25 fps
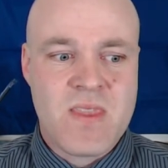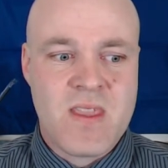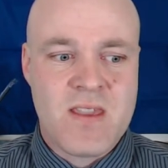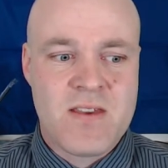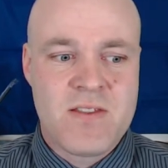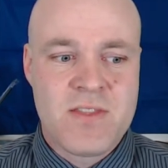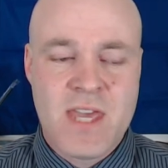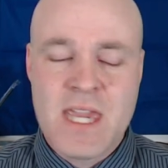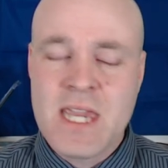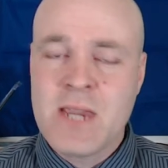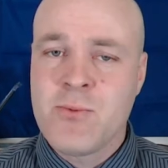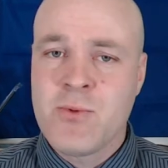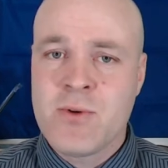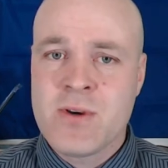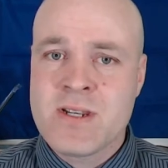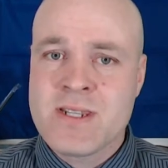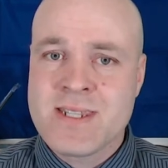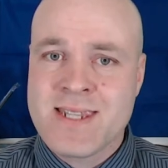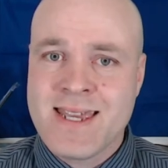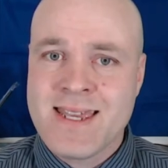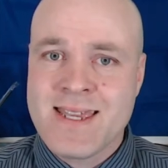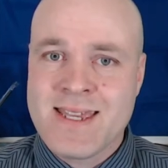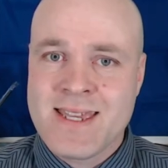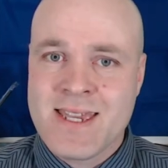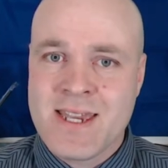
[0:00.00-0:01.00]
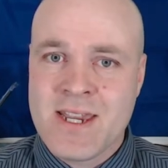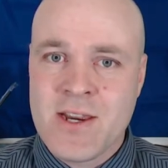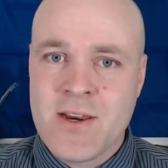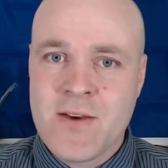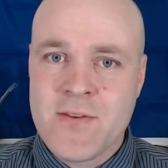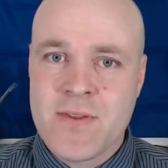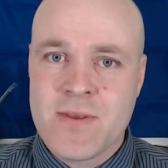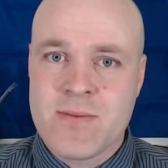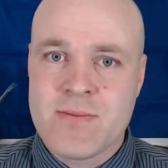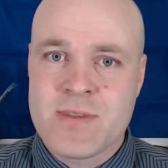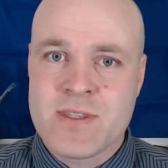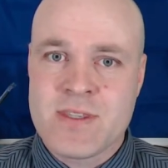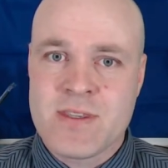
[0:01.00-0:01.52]
They wouldn't take care
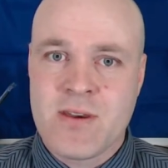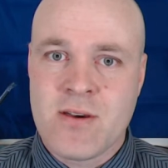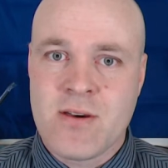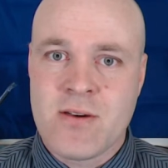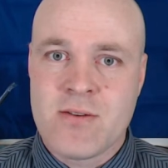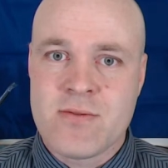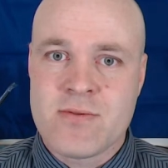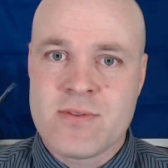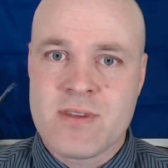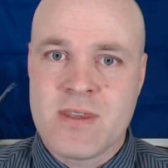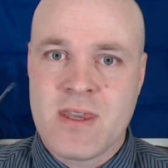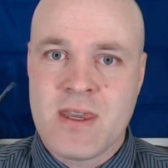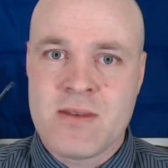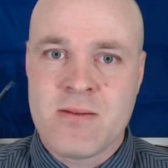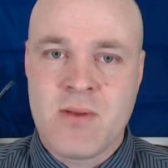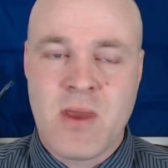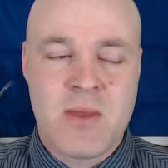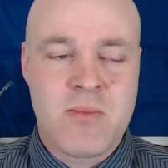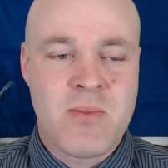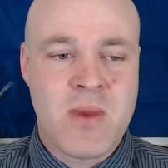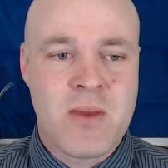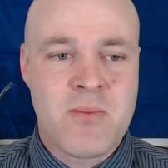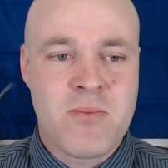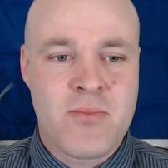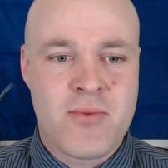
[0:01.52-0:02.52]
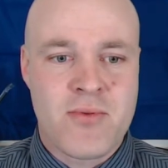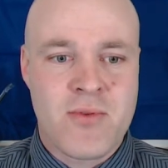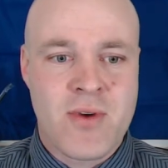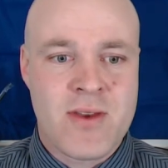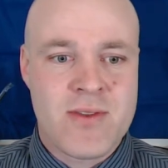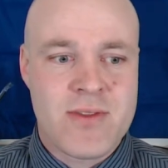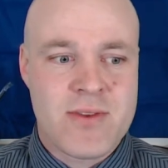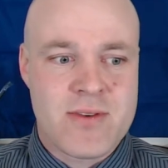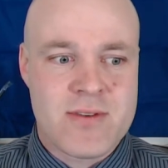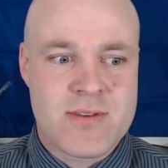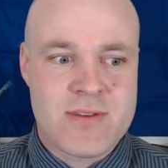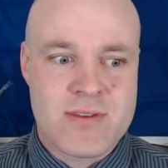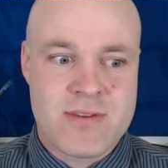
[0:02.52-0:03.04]
of themselves. And my
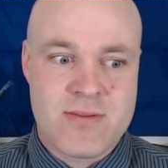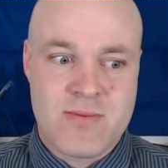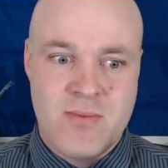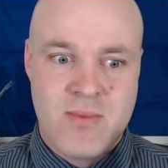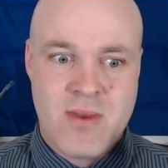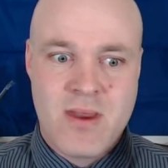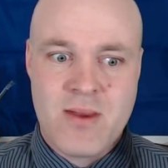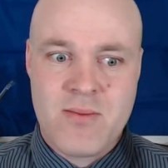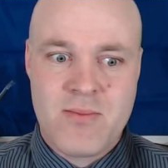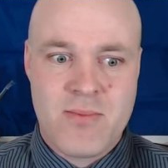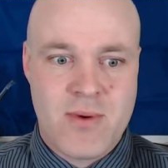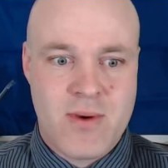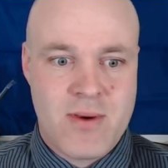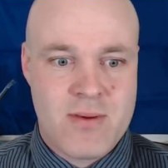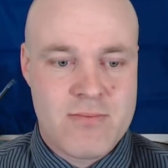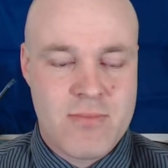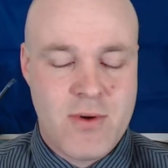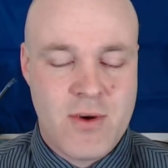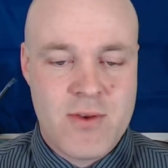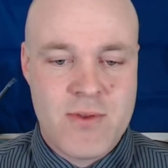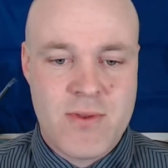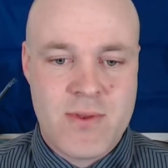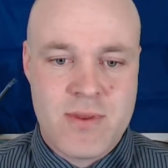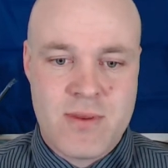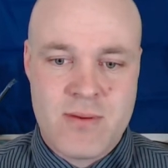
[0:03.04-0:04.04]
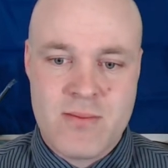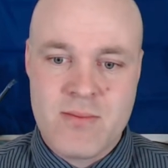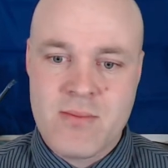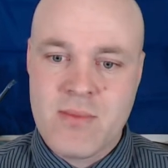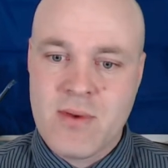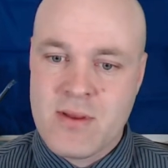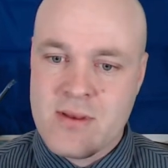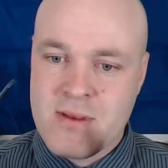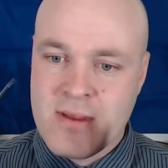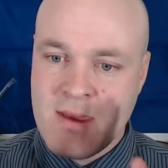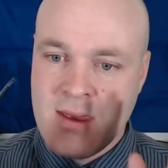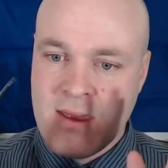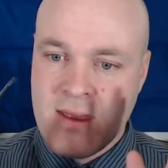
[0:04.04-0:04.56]
brothers, both of them,
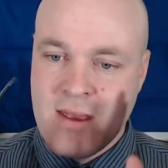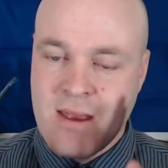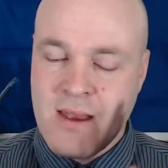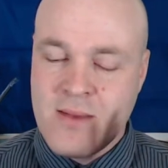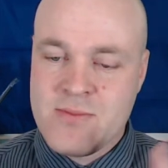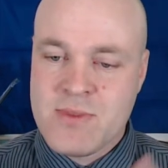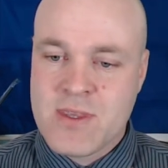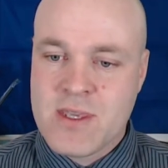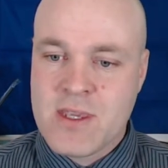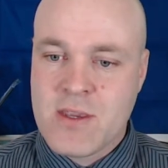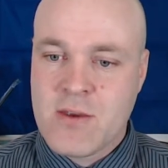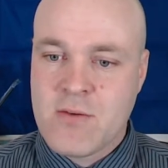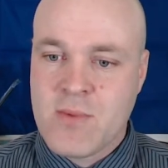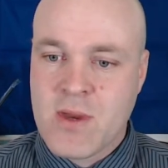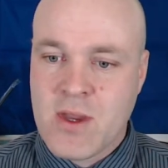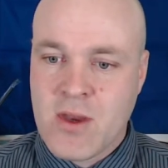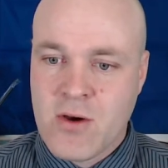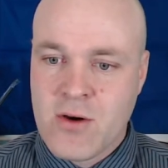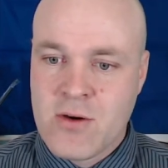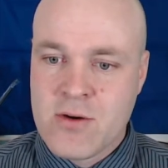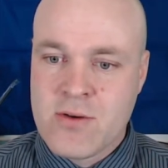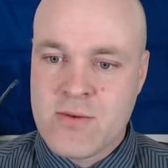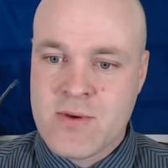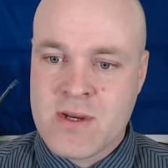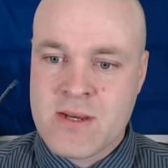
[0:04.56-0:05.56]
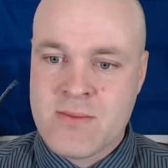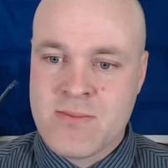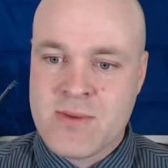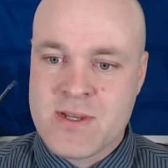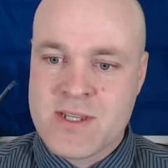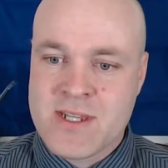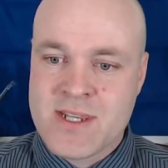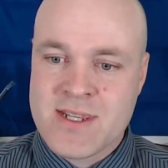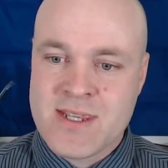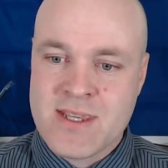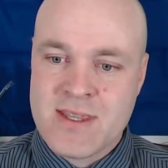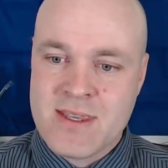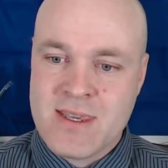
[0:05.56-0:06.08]
but I'm thinking of my older one in
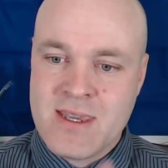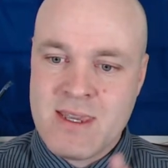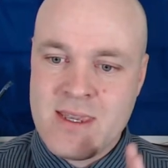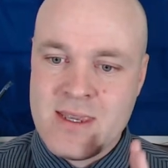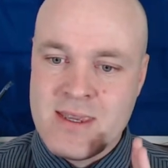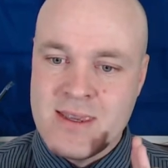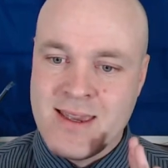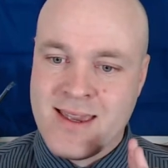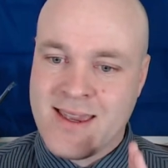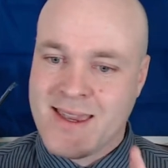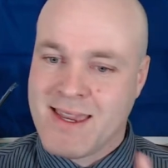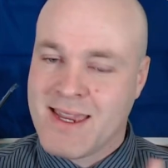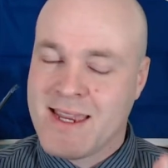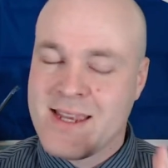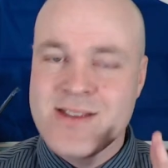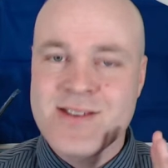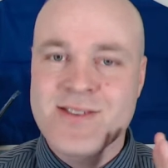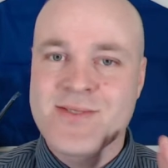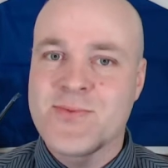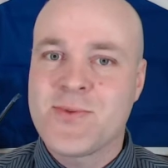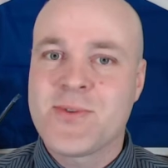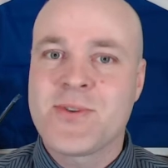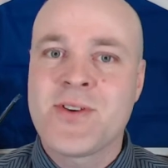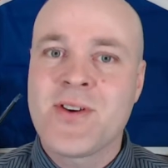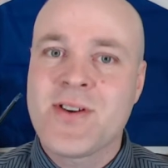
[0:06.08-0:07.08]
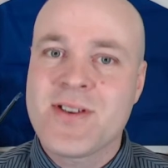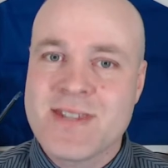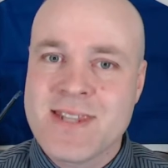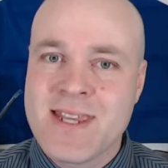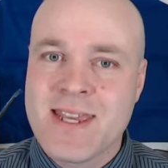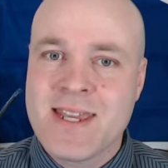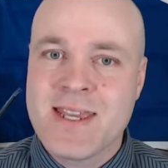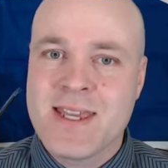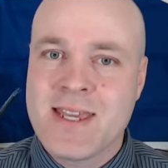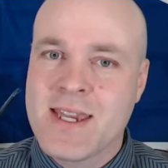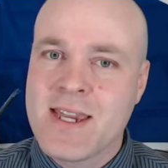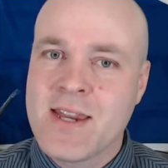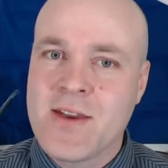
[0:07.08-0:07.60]
particular, he just would not
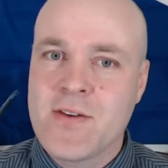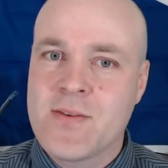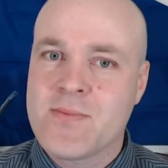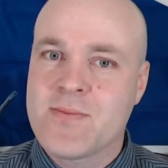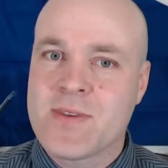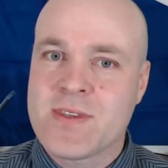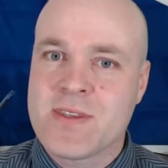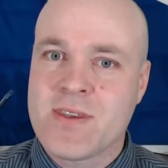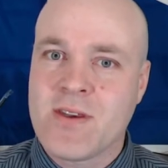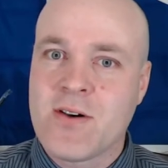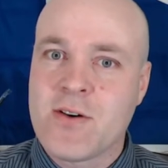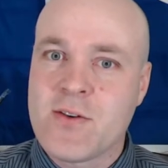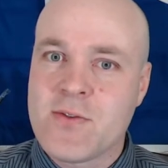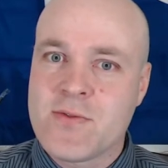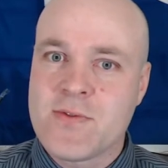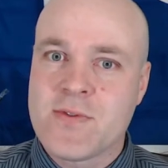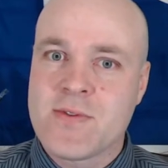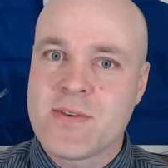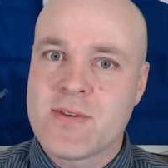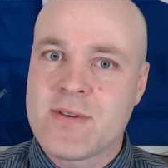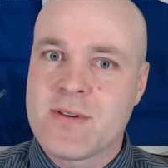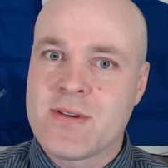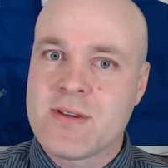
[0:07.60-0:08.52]
take care of himself.